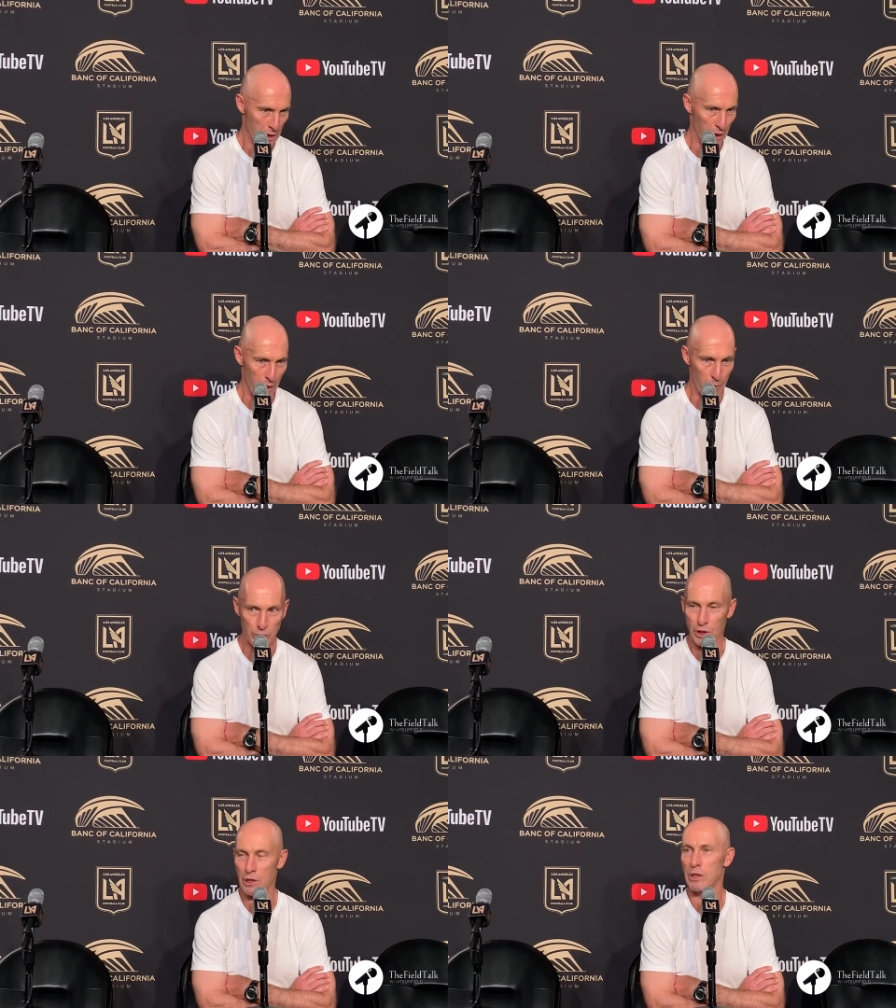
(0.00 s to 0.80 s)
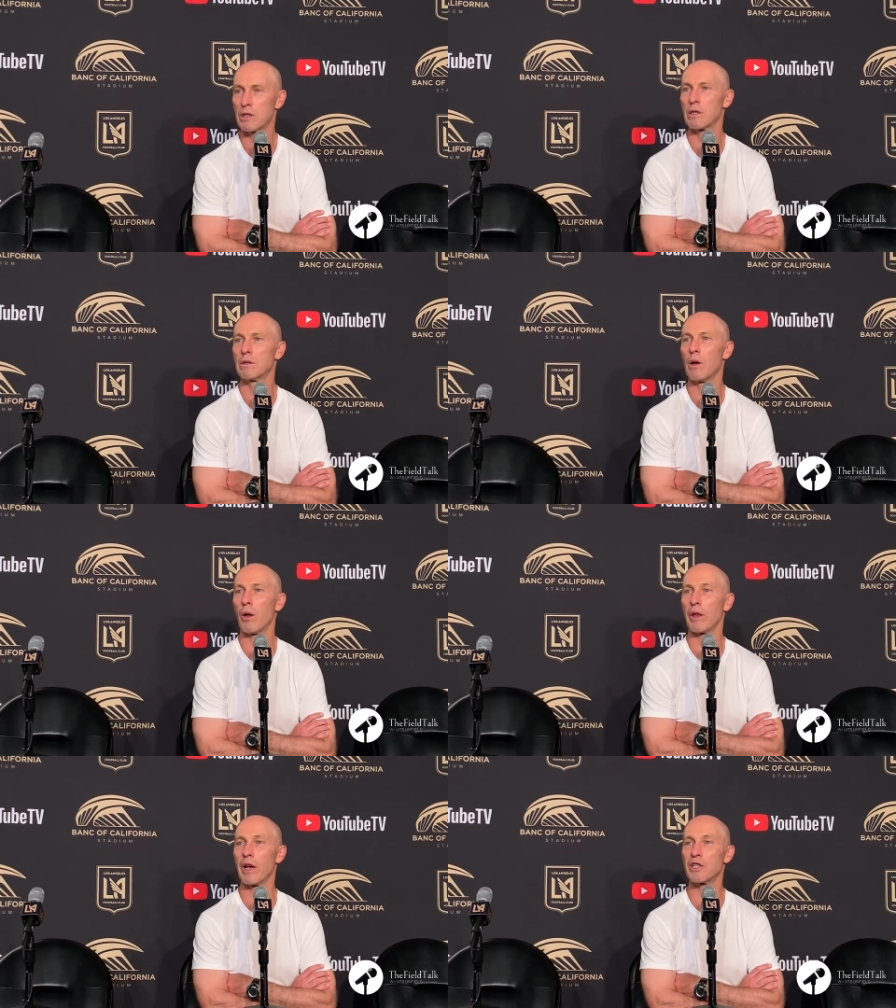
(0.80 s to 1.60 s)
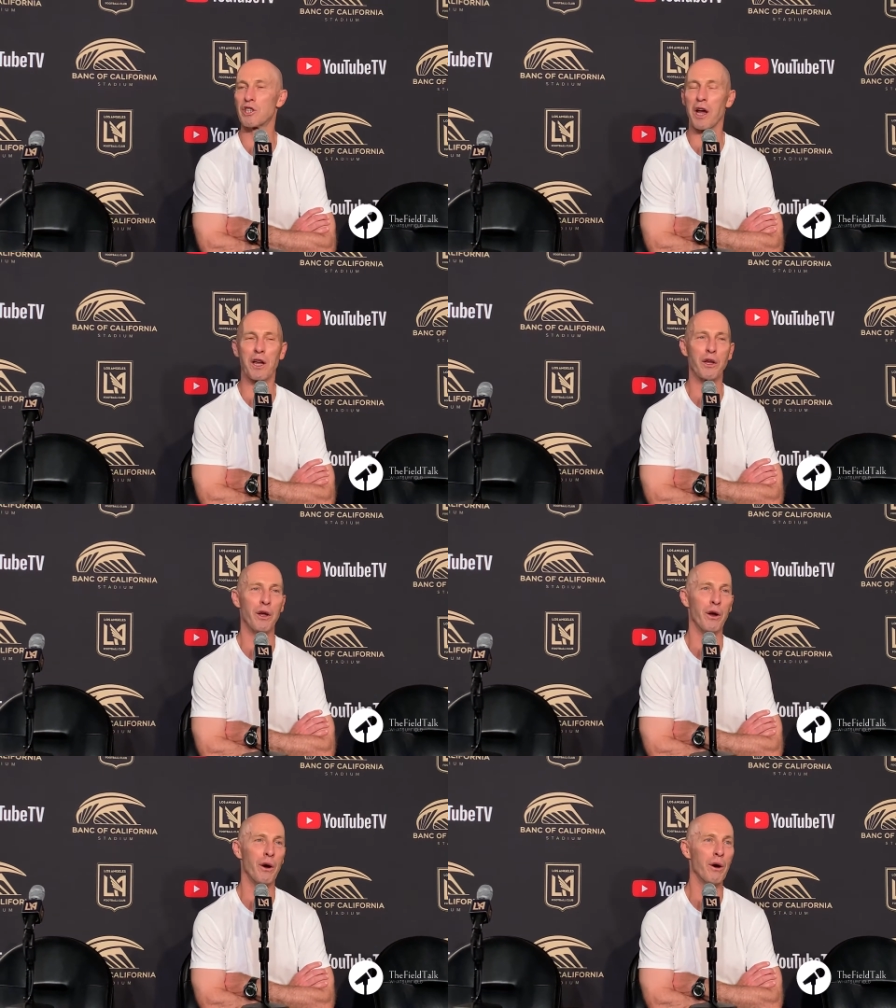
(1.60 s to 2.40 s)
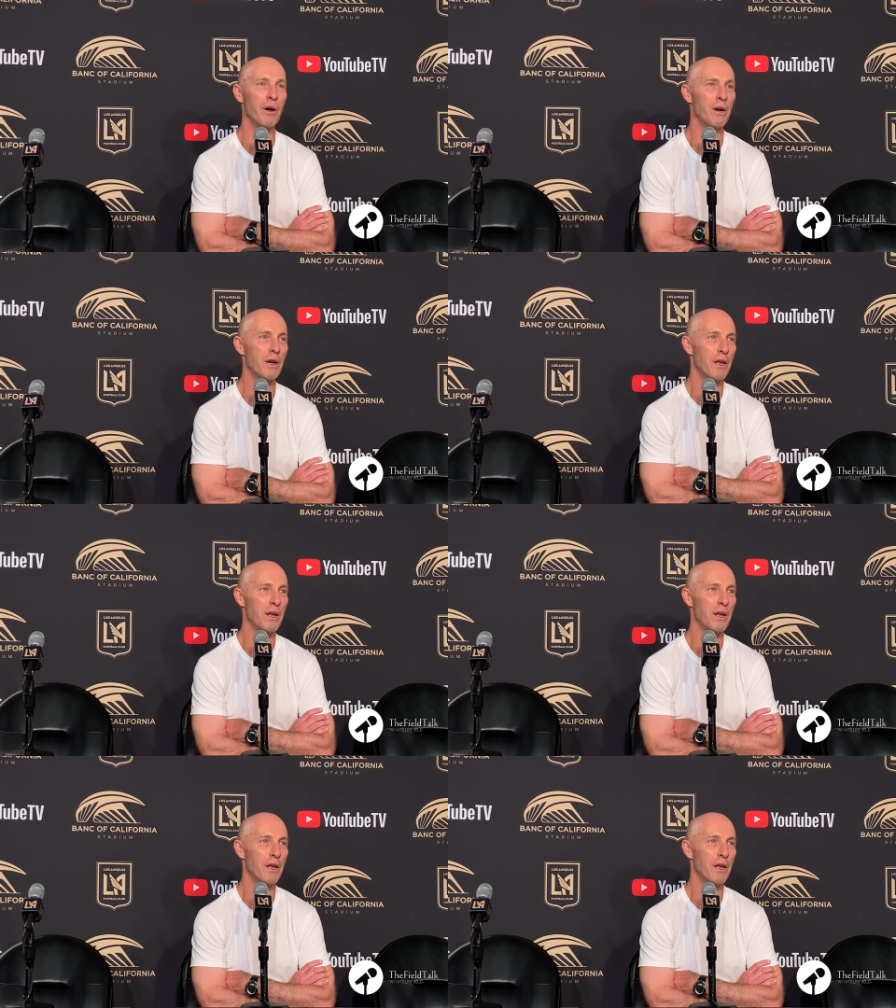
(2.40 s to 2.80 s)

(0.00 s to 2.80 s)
club, which is only in its second year,